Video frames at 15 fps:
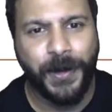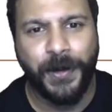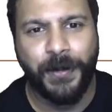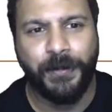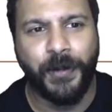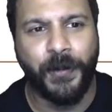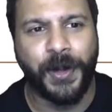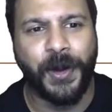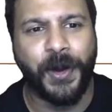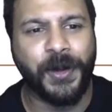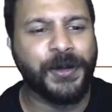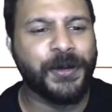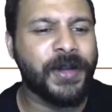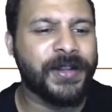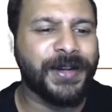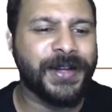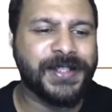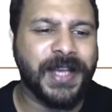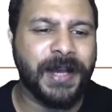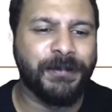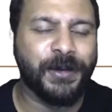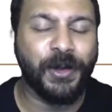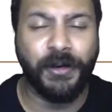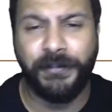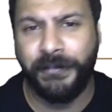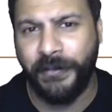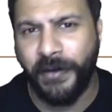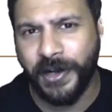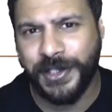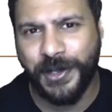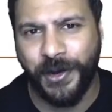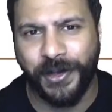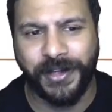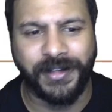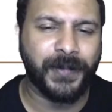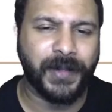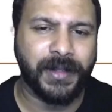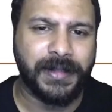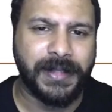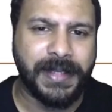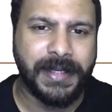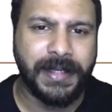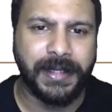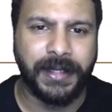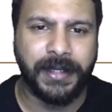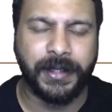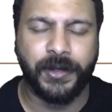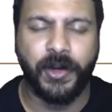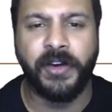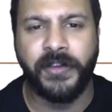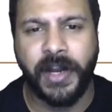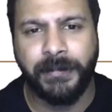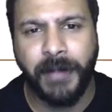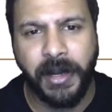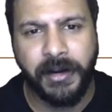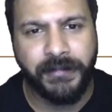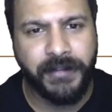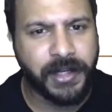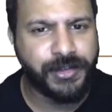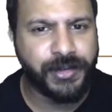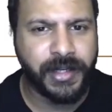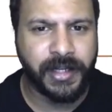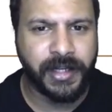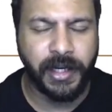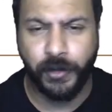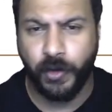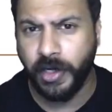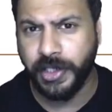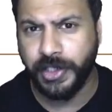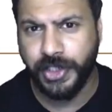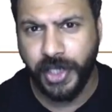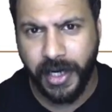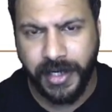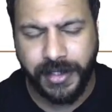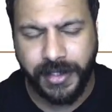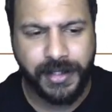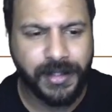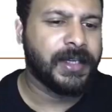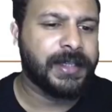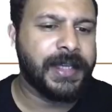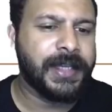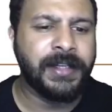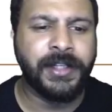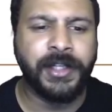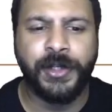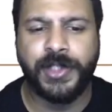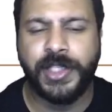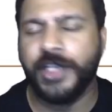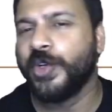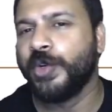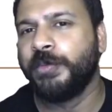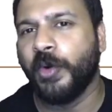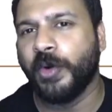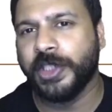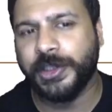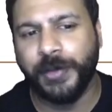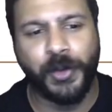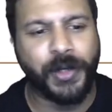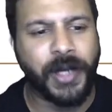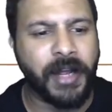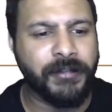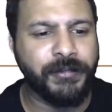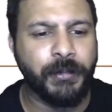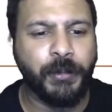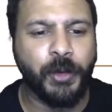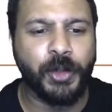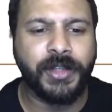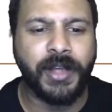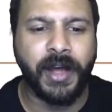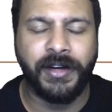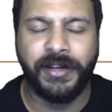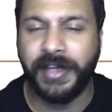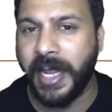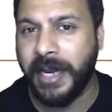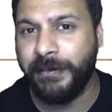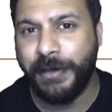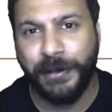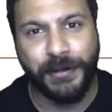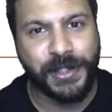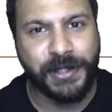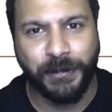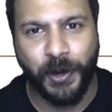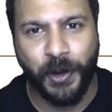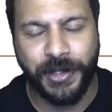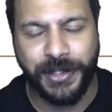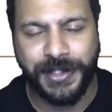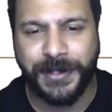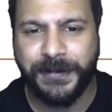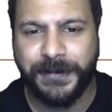Moving on to another example of Foxconn, the uh, contract manufacturing electronic giant. They introduced a new bonus program for both current and previous employees.